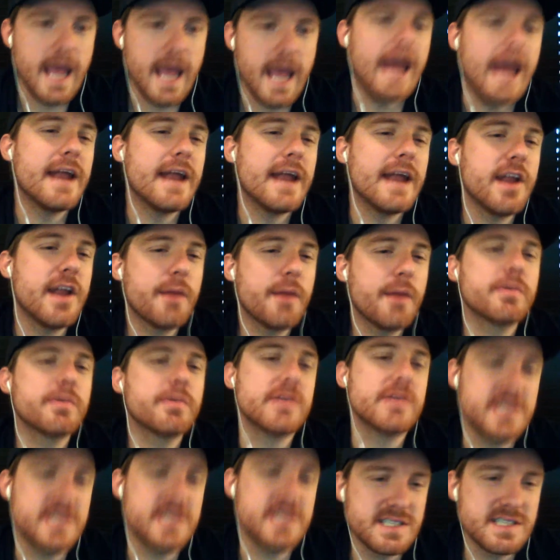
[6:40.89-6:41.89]
And
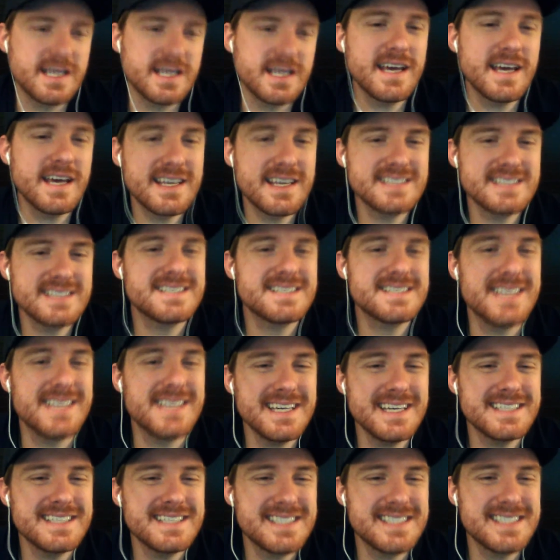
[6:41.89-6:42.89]
number 6,
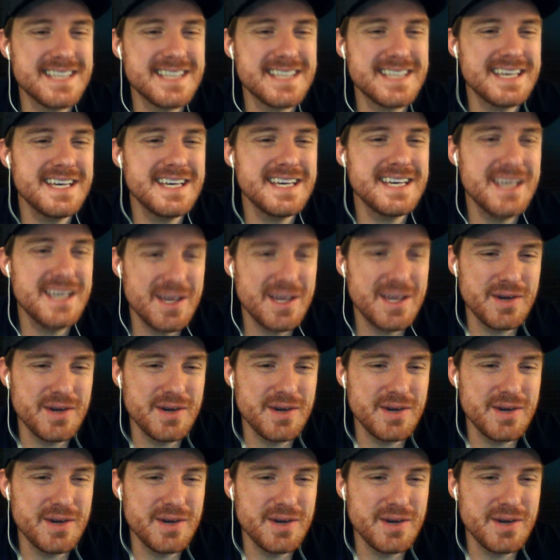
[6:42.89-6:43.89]

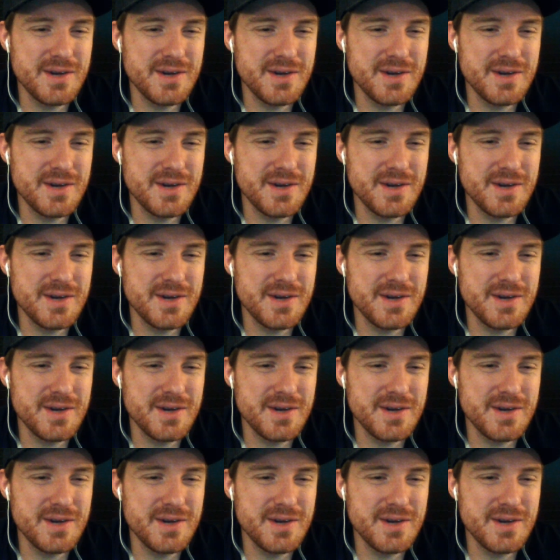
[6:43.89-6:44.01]
TCU.